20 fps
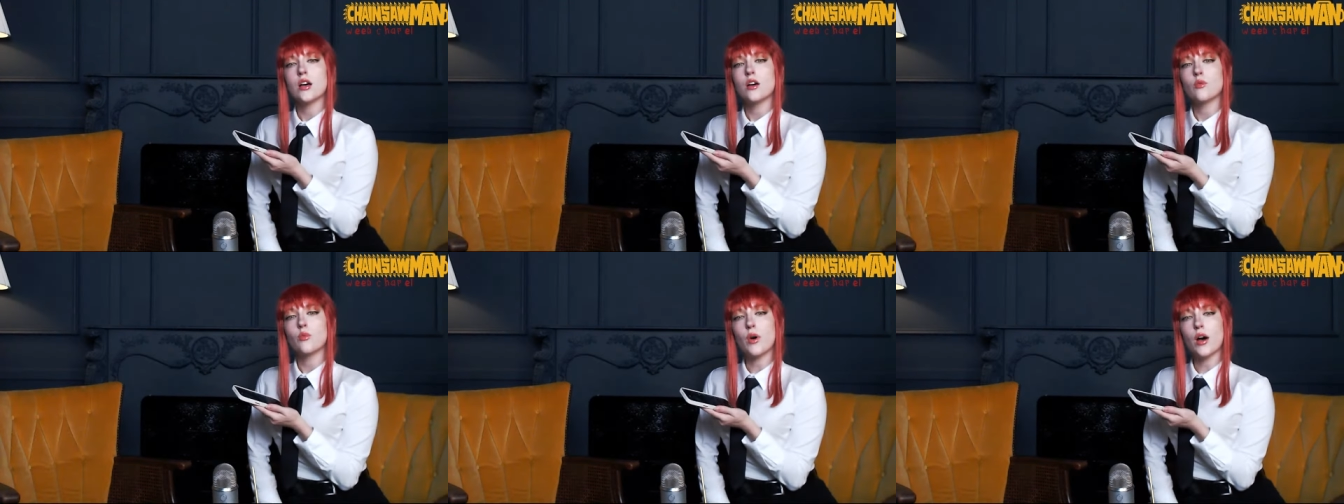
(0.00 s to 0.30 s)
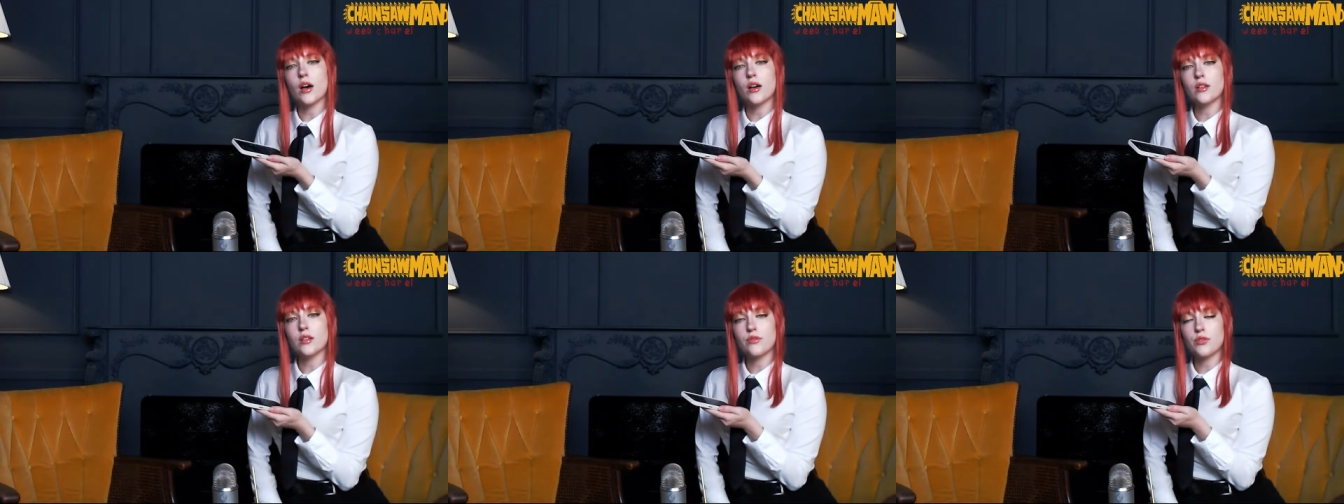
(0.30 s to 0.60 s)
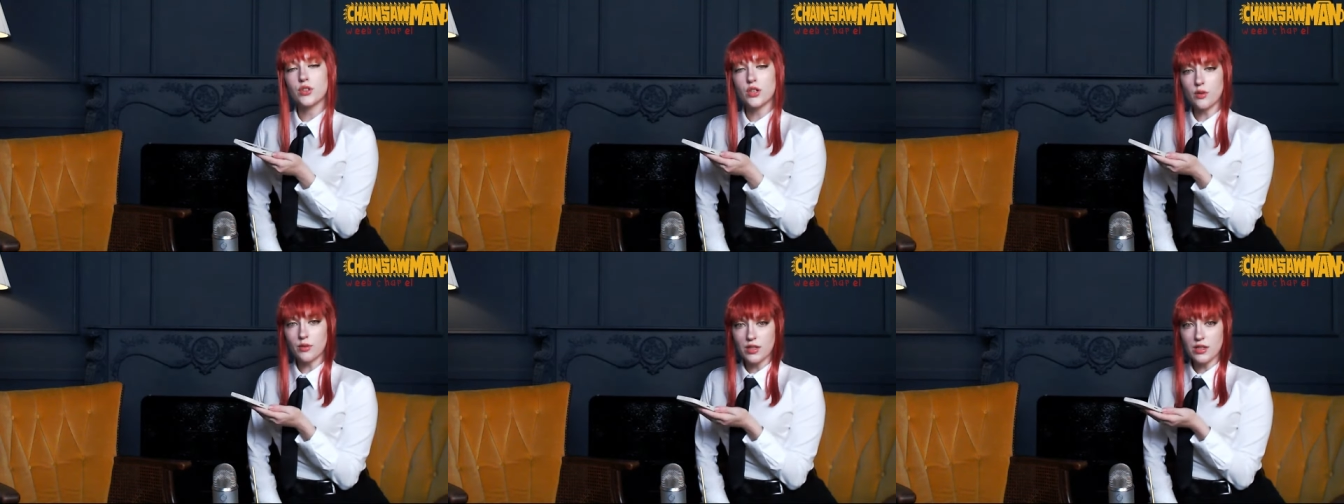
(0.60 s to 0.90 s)
Well, if
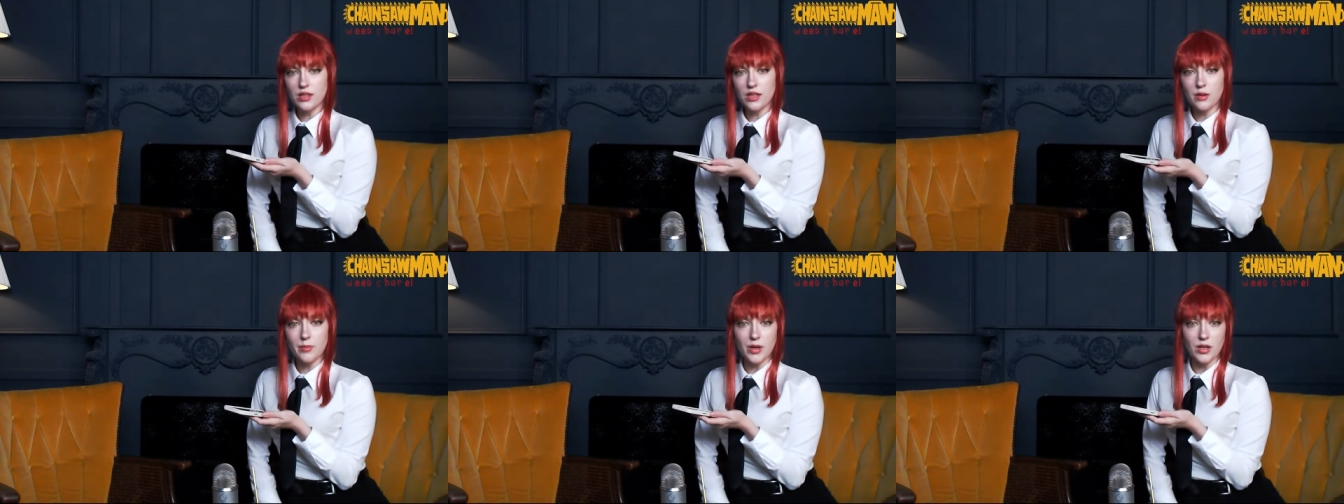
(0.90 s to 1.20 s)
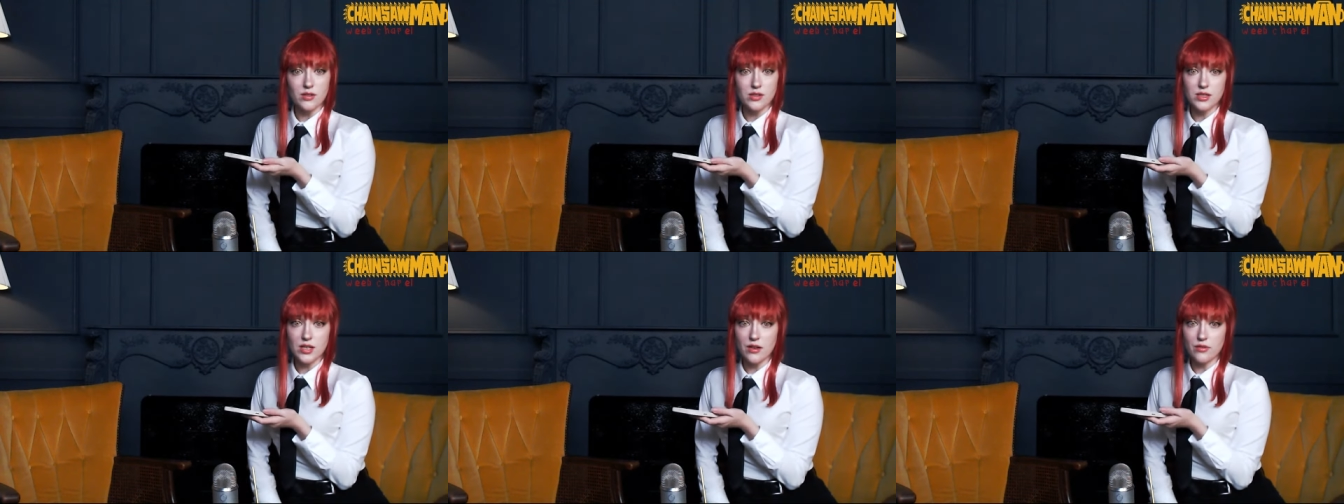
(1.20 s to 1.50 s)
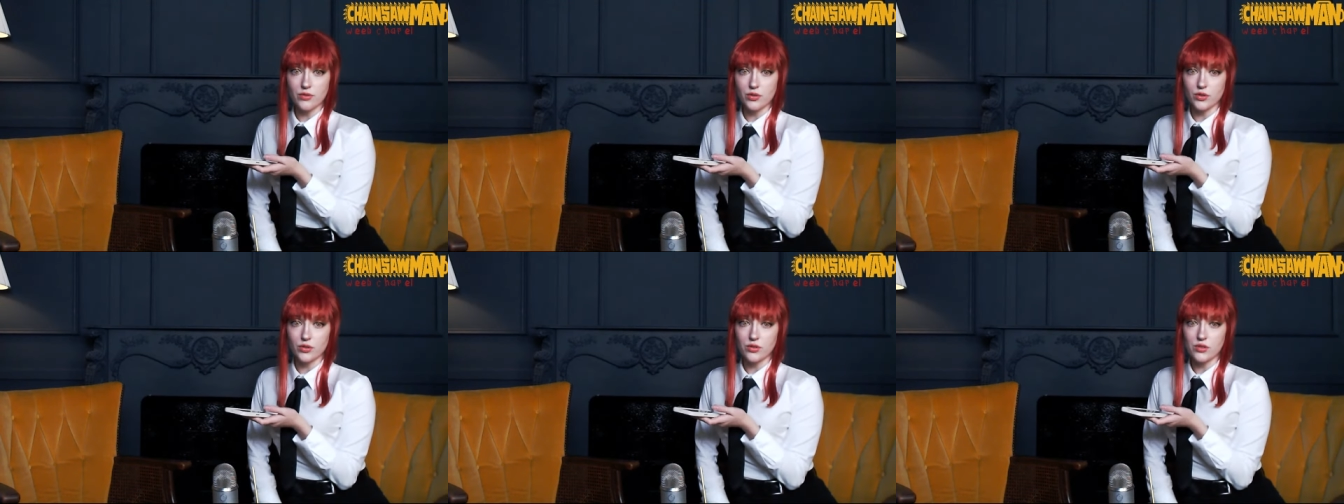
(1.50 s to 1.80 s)
you know anything about
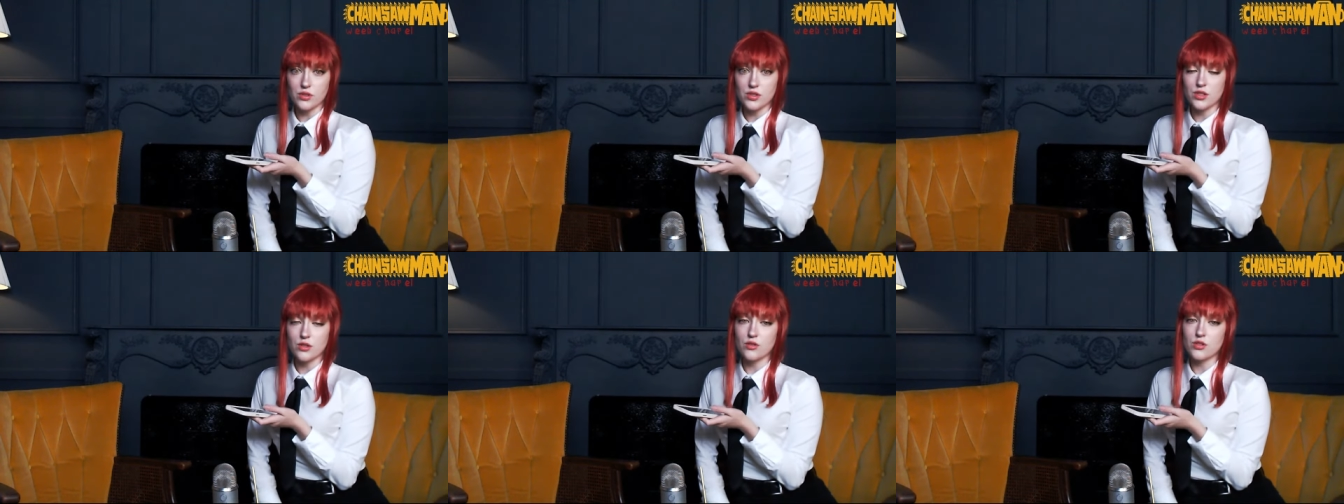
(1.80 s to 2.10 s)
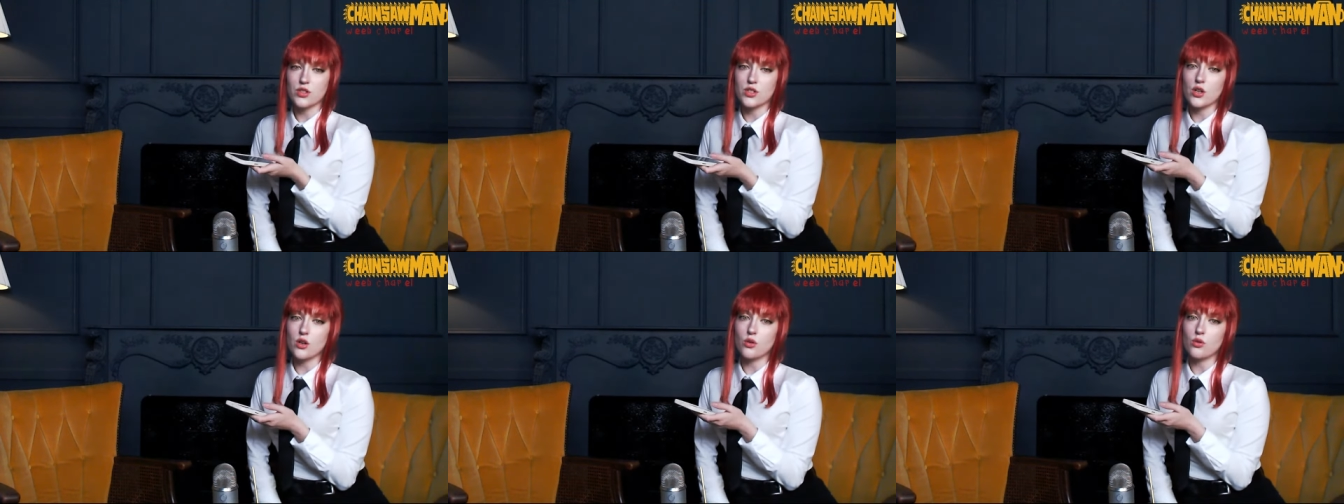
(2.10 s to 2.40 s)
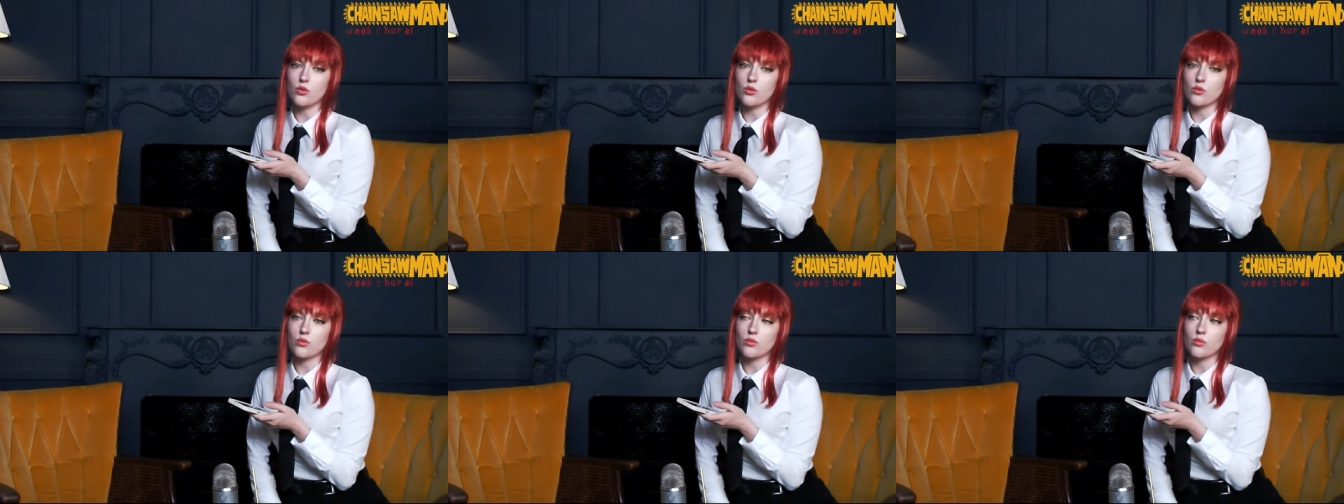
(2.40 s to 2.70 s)
devils, there's
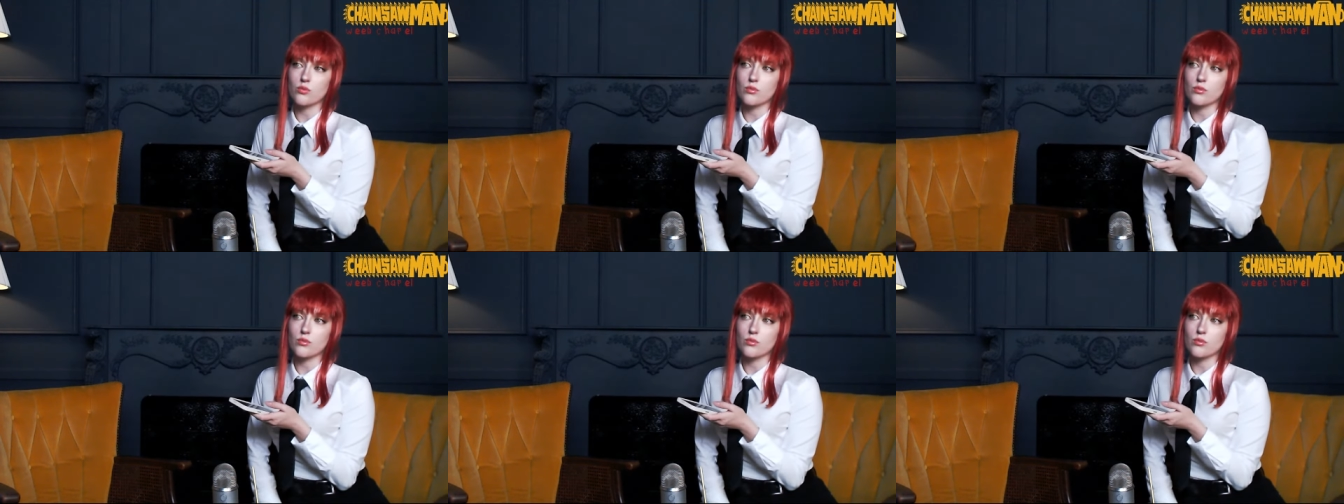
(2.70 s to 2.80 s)
no